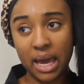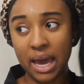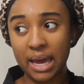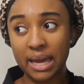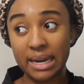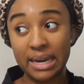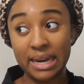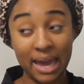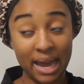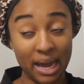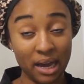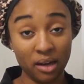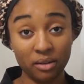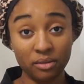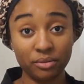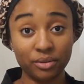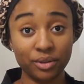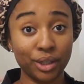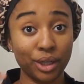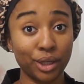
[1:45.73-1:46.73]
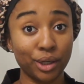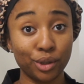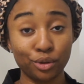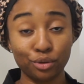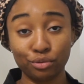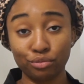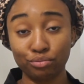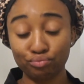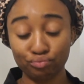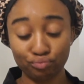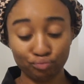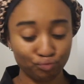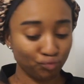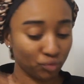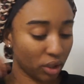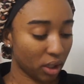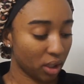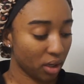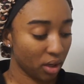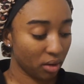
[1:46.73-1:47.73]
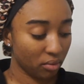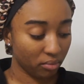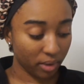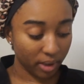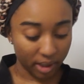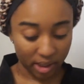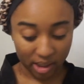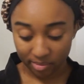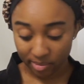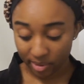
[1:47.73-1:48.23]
now. So we're gonna